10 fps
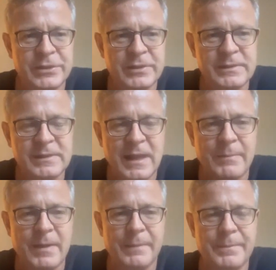
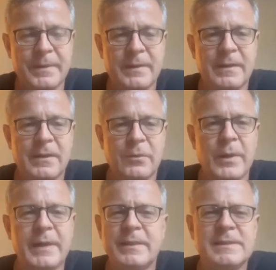questions come up
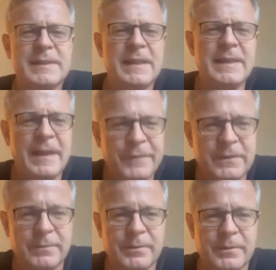where it is
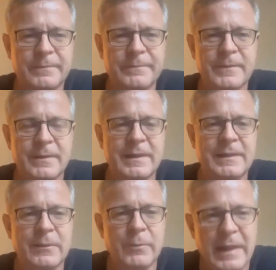inevitable
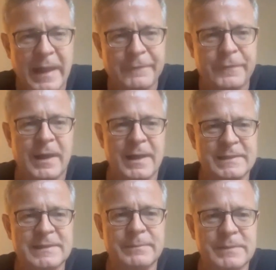that they will have to
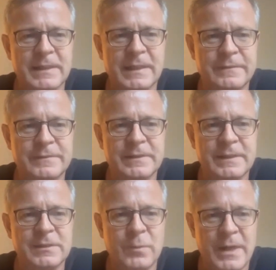ask themselves
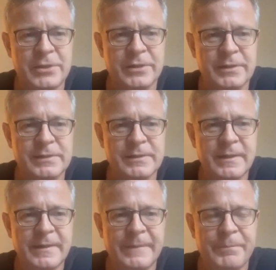these questions.
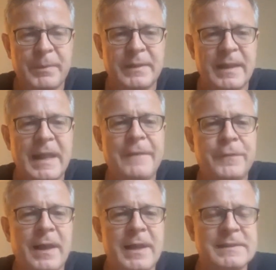But they have
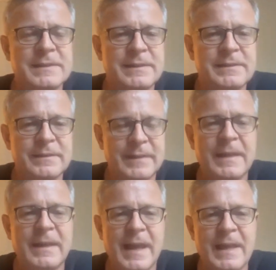to ask these, they
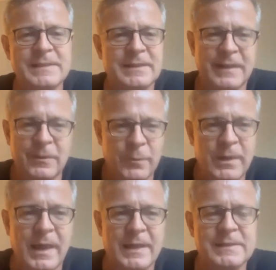can ask and they will
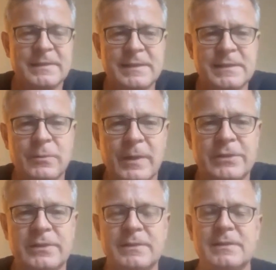ask these
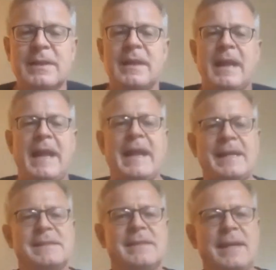questions
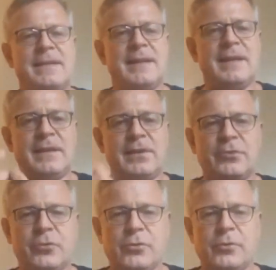as they think
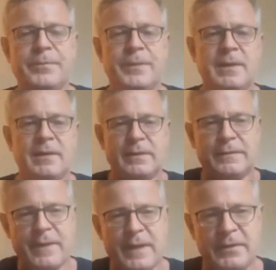through
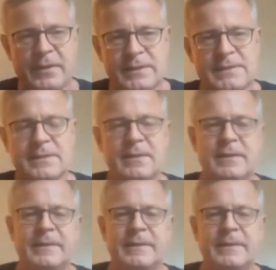the various,